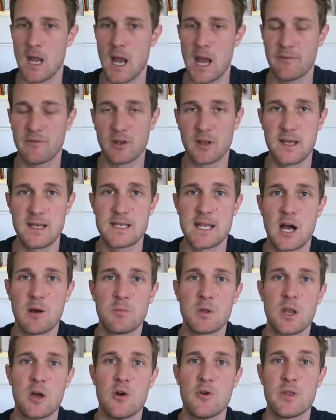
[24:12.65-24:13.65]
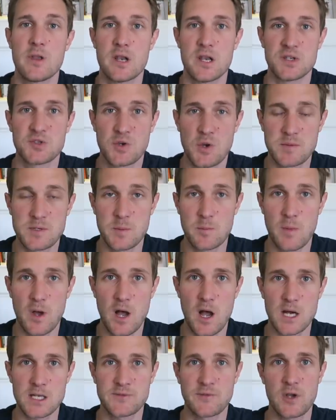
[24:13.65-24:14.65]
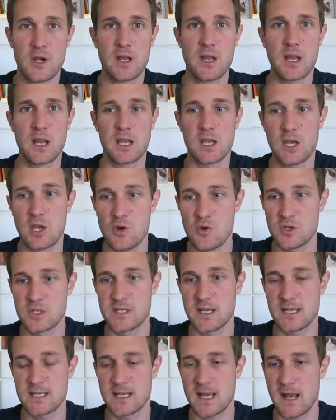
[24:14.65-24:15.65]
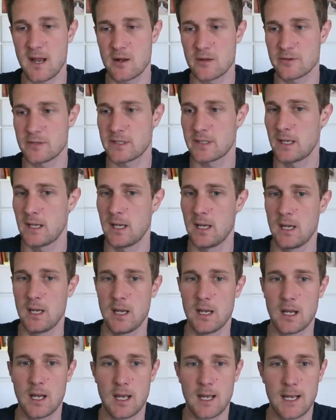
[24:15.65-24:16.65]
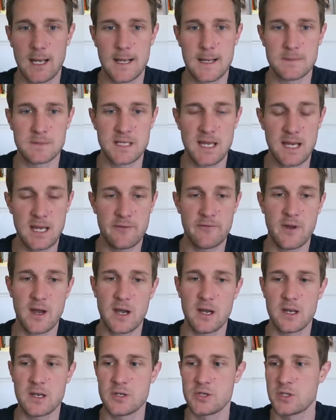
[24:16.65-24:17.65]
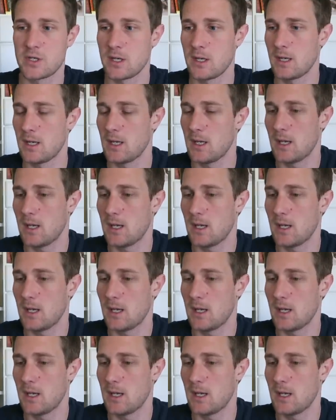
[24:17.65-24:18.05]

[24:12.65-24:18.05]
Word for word: I have a link down below in the description box for you to get a huge discount. Uh, take advantage.